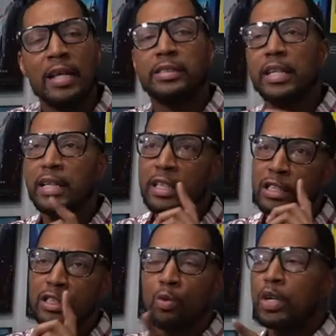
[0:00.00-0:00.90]
see, and this
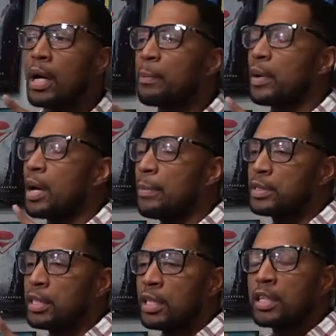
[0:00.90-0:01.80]
is what I'm coming
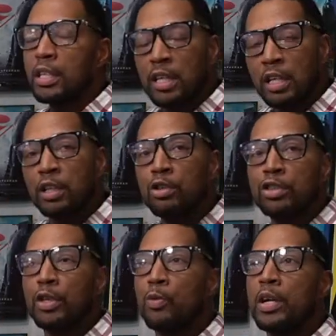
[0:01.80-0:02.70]
to the
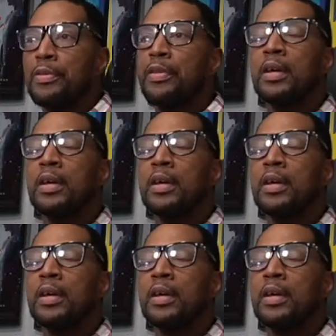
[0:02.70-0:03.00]
conclusion with.